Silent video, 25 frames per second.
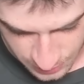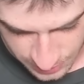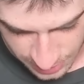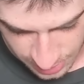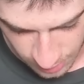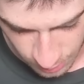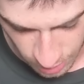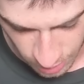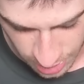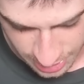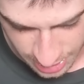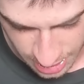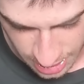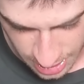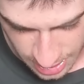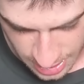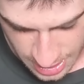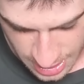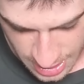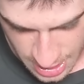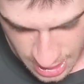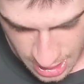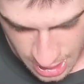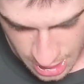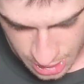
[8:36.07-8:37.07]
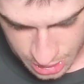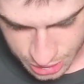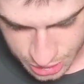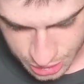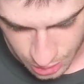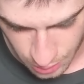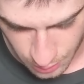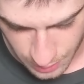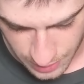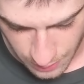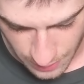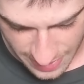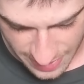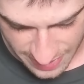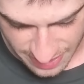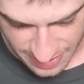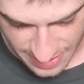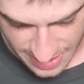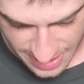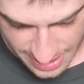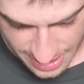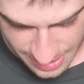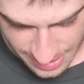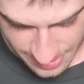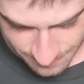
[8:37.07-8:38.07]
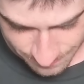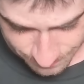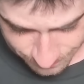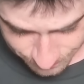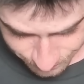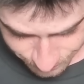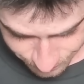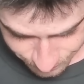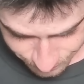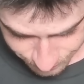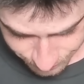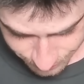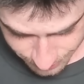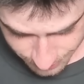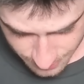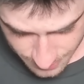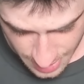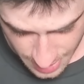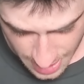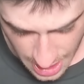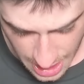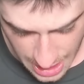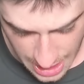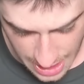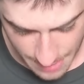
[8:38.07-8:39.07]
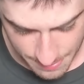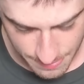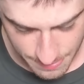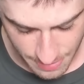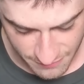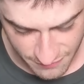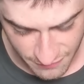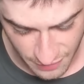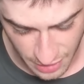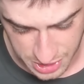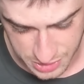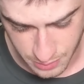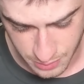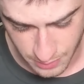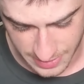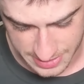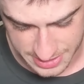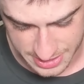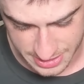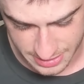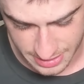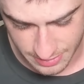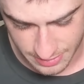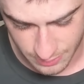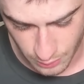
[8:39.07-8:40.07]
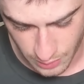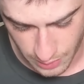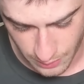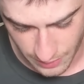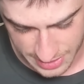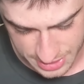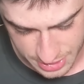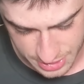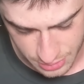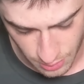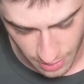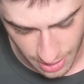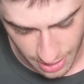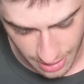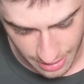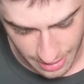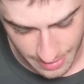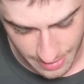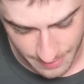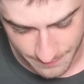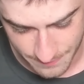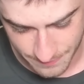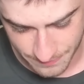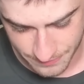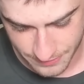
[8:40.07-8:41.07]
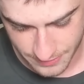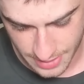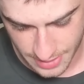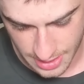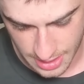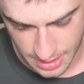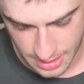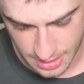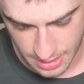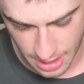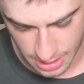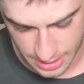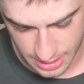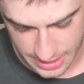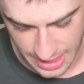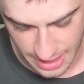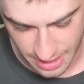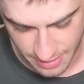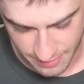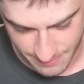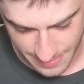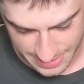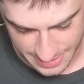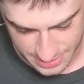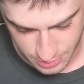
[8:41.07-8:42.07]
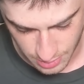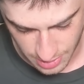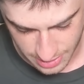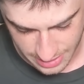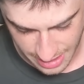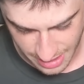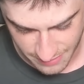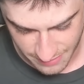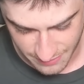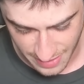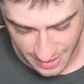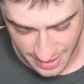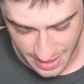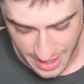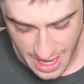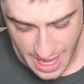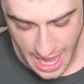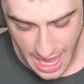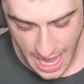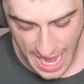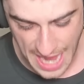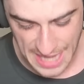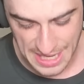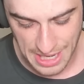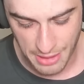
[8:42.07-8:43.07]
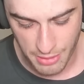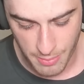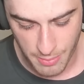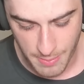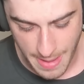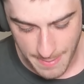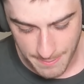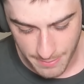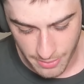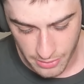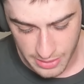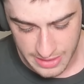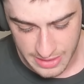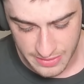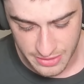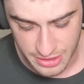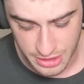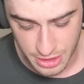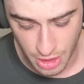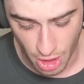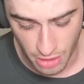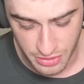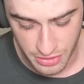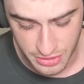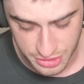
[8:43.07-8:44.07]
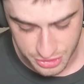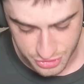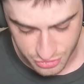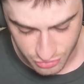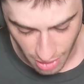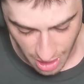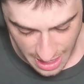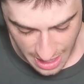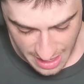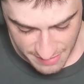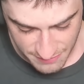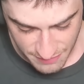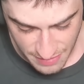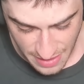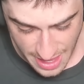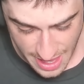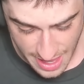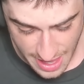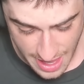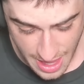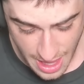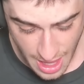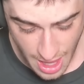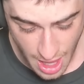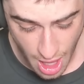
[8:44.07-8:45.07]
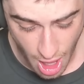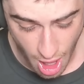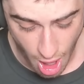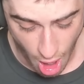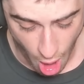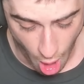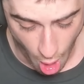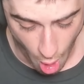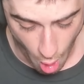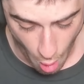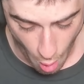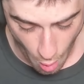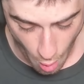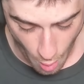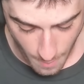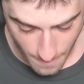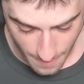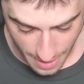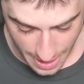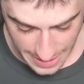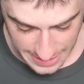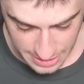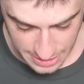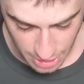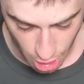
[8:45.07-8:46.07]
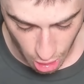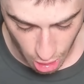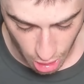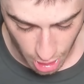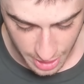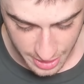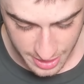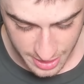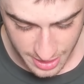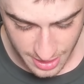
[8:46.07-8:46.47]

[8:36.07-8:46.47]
and whatnot. So we went there, but first we went to our caravan, and I remember on the drive there, oh my god,